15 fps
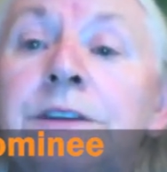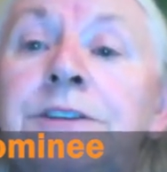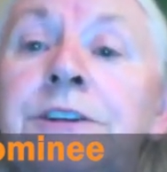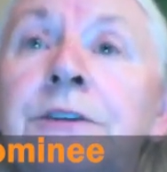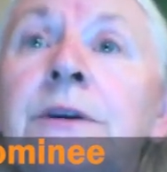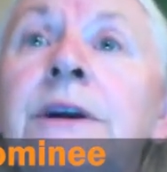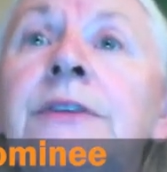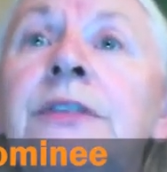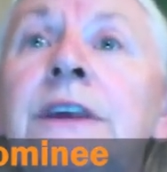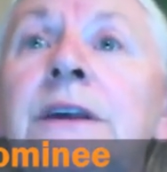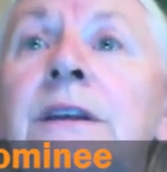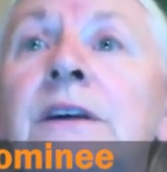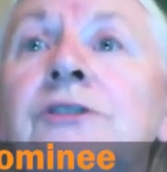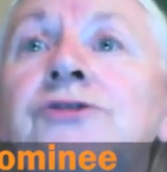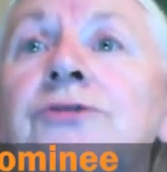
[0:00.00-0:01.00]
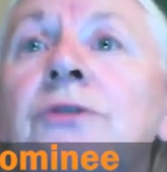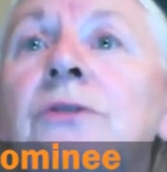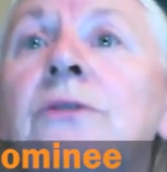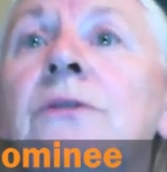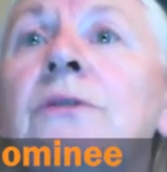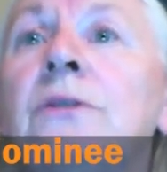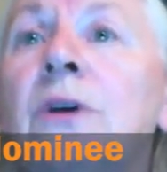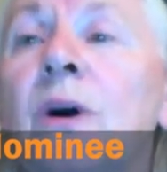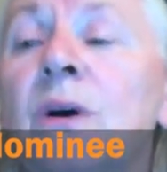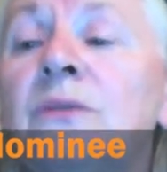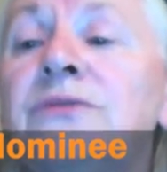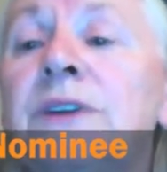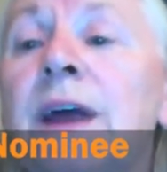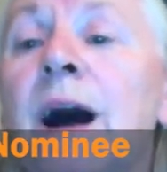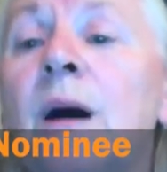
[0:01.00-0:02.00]
During the initial
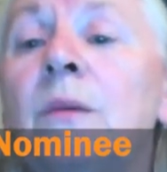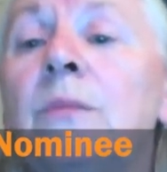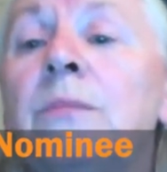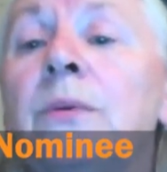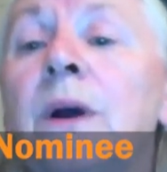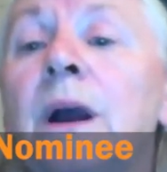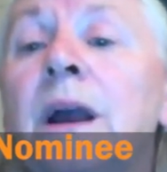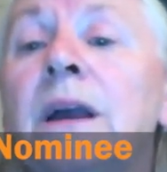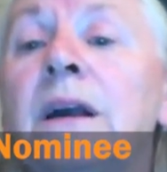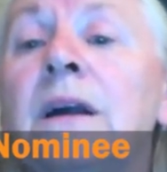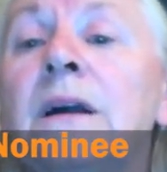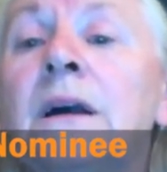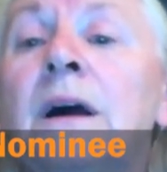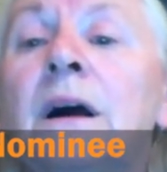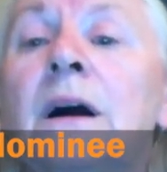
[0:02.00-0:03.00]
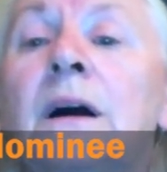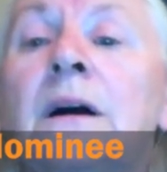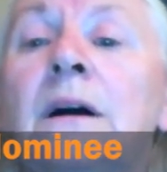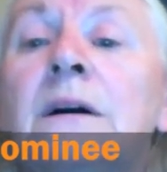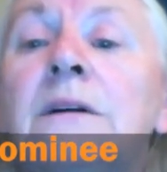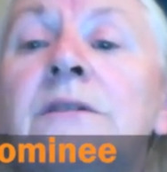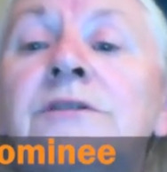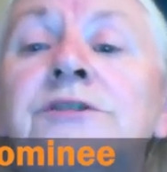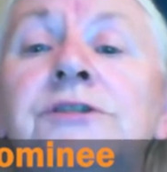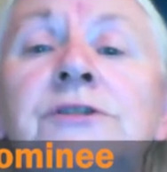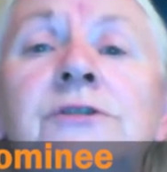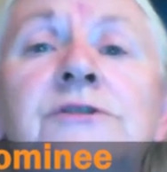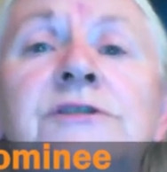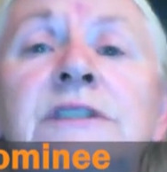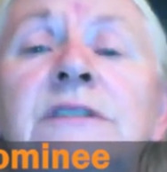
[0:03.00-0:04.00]
COVID outbreak,
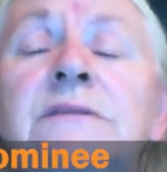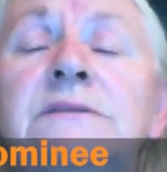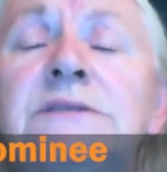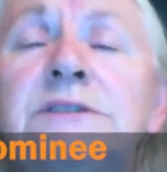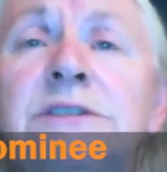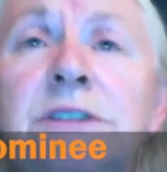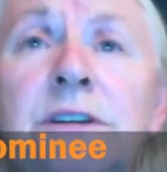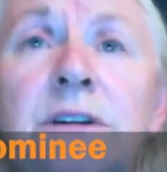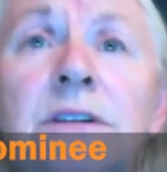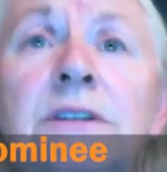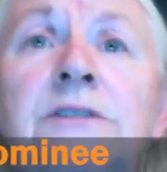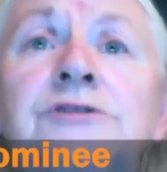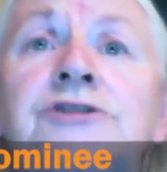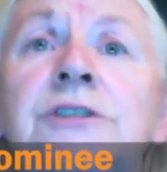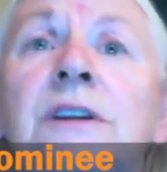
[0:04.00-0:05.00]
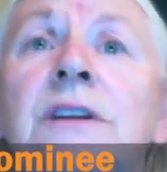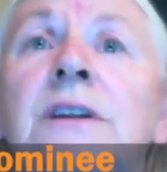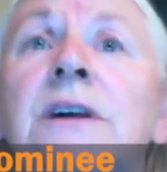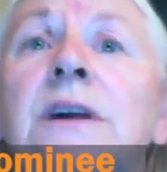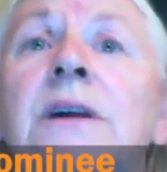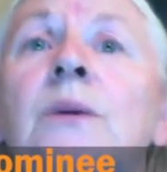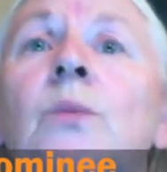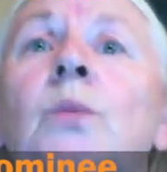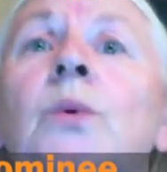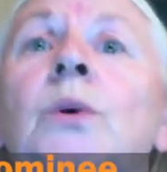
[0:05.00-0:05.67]
Susan diligently